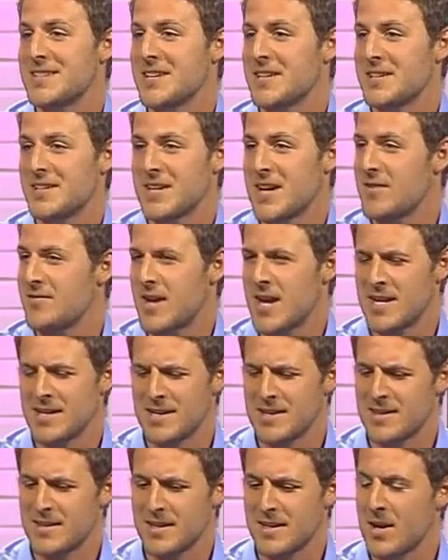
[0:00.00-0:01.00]
They didn't have
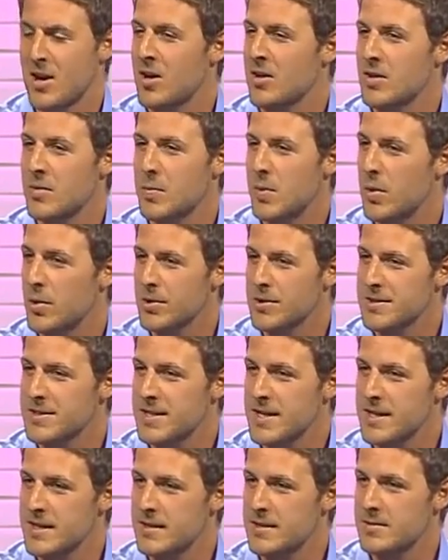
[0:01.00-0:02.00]
anything on the port
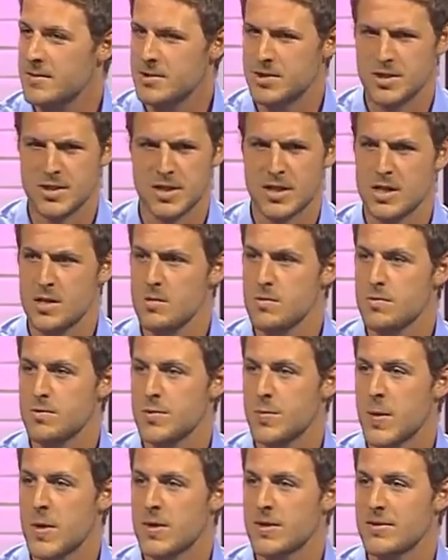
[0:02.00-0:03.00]
site, which is a
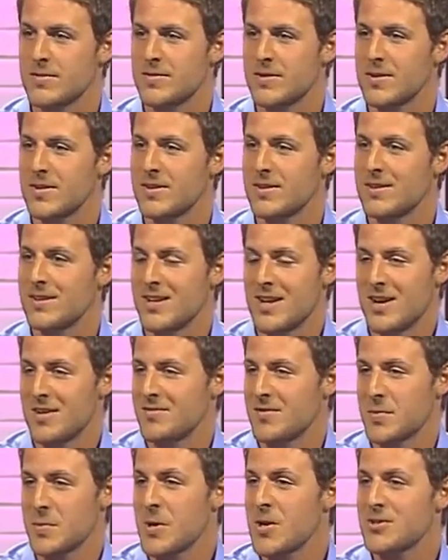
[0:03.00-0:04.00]
huge part of the
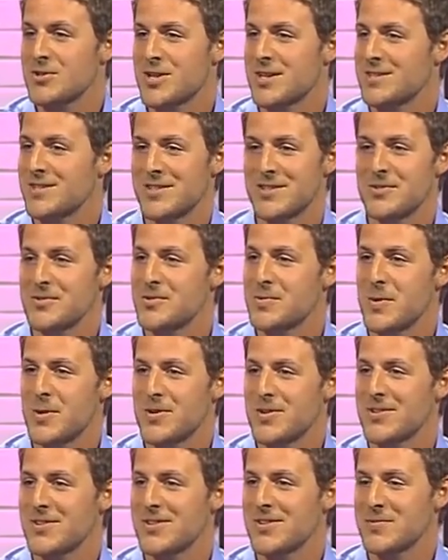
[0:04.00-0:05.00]
project, a huge
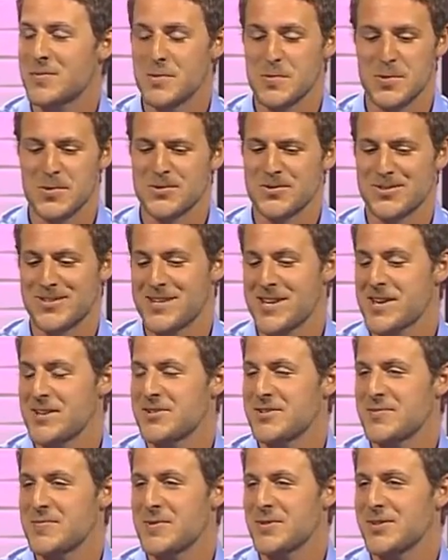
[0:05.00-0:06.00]
part of the proposal. You
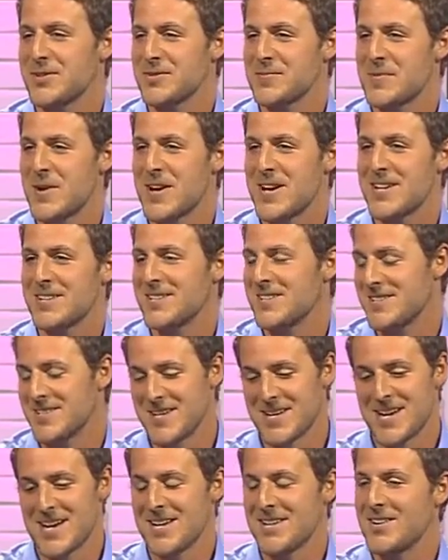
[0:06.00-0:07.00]
can't just build the mine
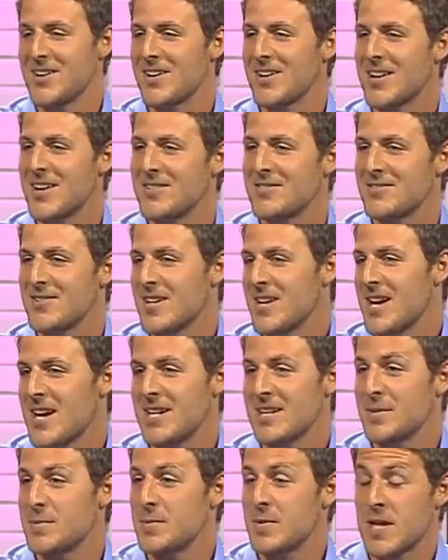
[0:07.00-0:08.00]
and not have
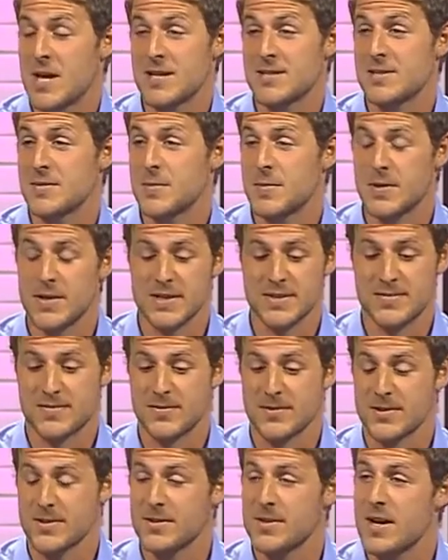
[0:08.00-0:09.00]
any plans in place
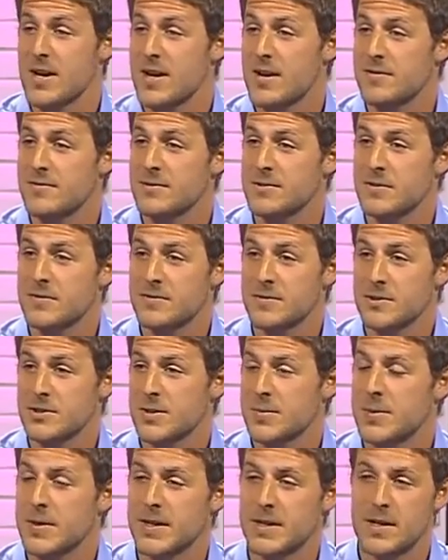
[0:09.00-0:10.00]
for
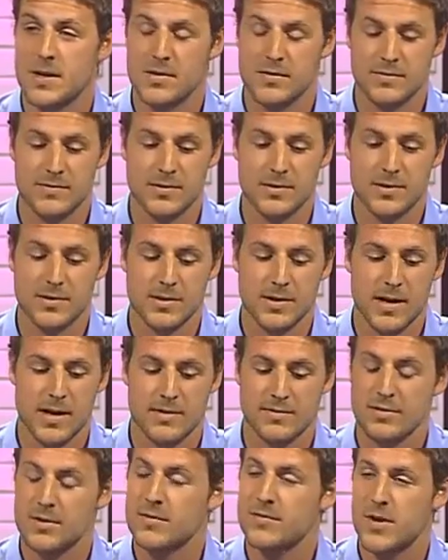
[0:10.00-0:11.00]
shipping it out
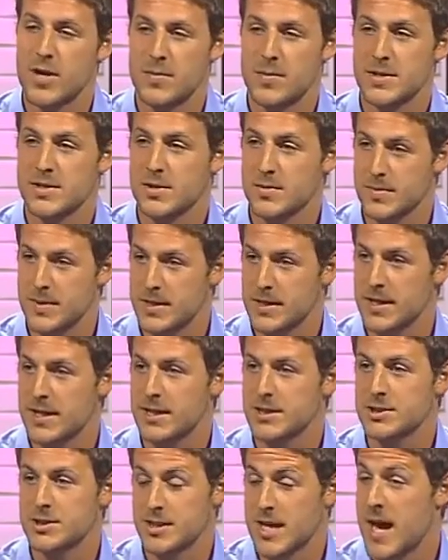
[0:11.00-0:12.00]
for environmental
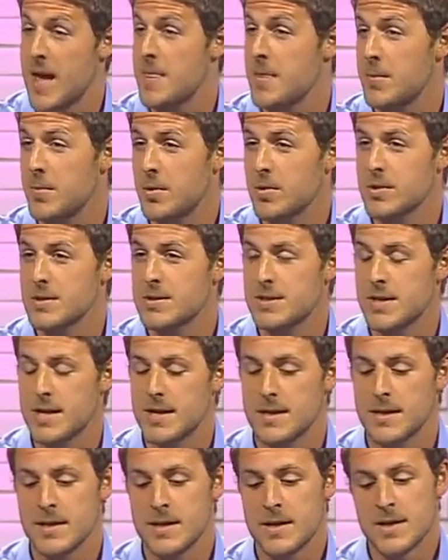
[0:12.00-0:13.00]
mitigation at the port
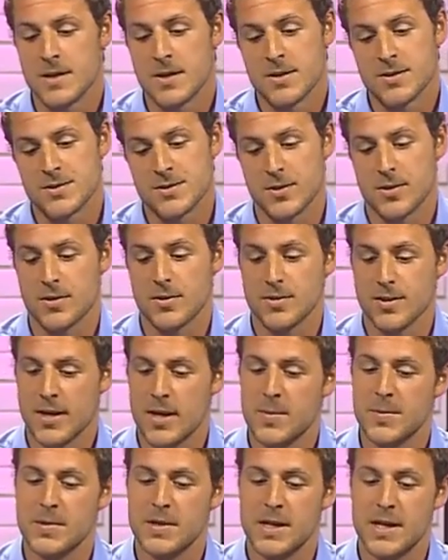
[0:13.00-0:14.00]
site. So the
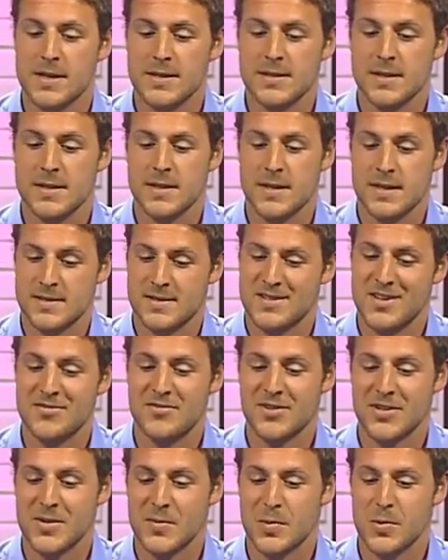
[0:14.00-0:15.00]
company has
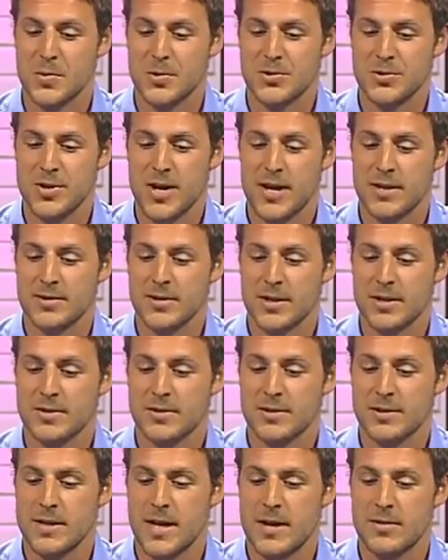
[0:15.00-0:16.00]
definitely a poor track
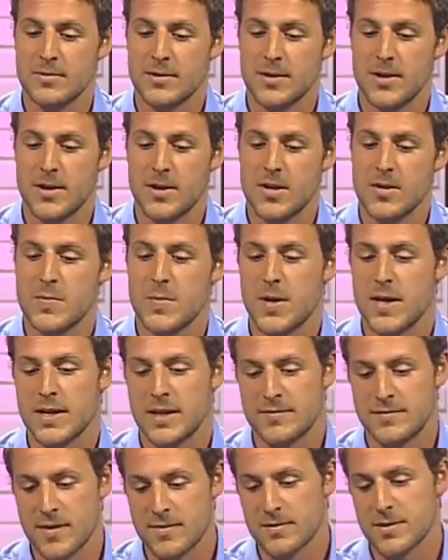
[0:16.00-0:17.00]
record in that regard, but
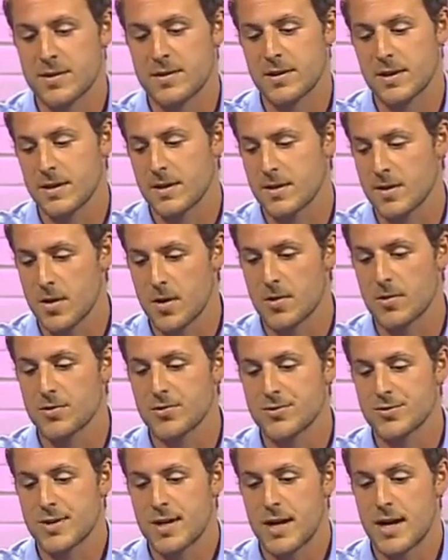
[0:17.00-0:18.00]
if everything
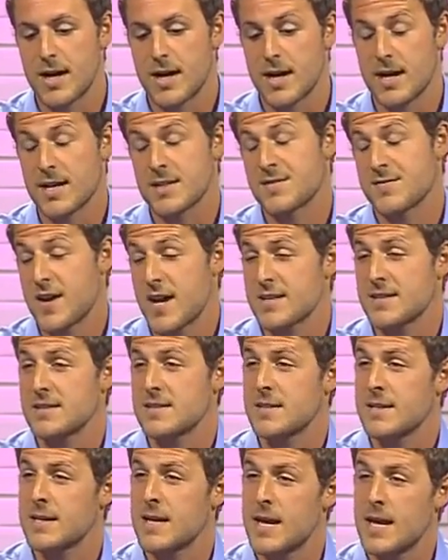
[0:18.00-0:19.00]
goes as fast
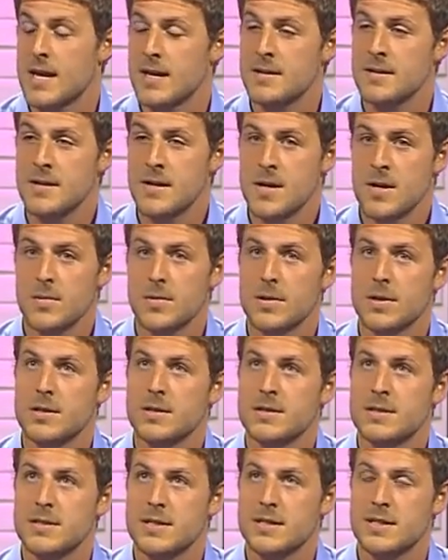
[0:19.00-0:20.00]
as it can, we're
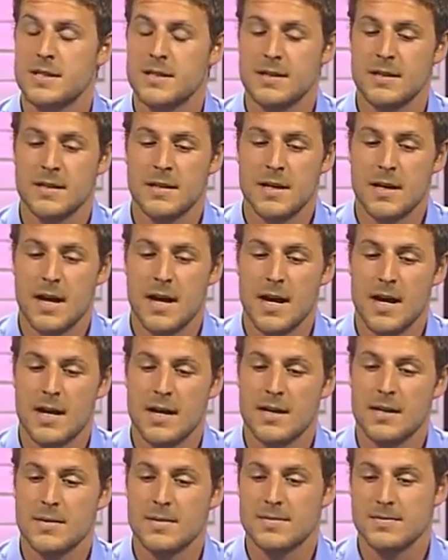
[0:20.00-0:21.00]
going to see
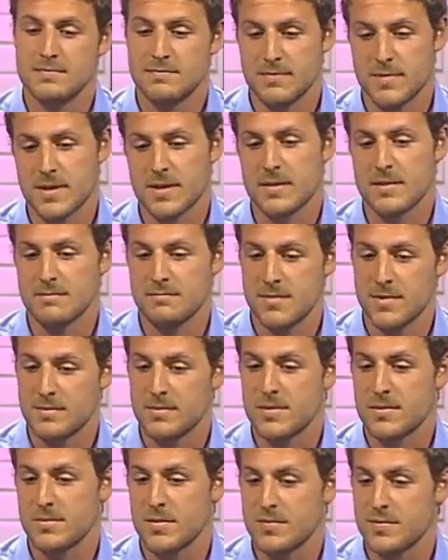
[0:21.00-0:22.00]
the
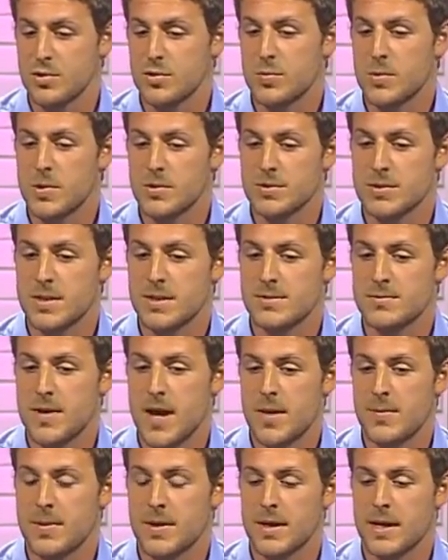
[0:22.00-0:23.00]
review process
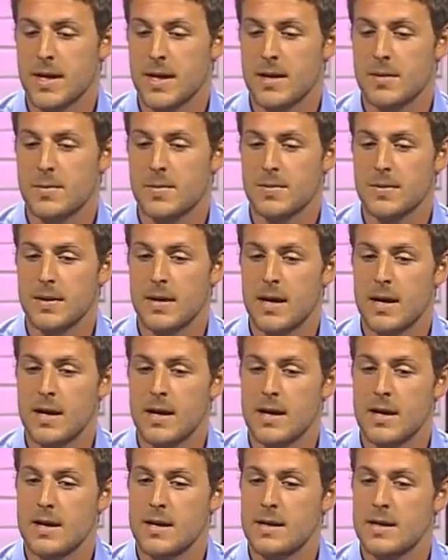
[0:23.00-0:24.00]
wrapping up
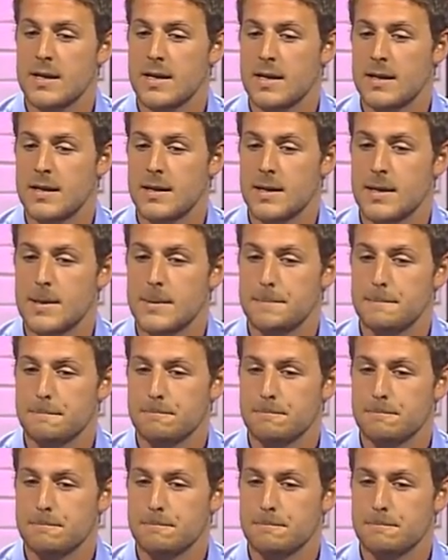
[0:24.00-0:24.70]
in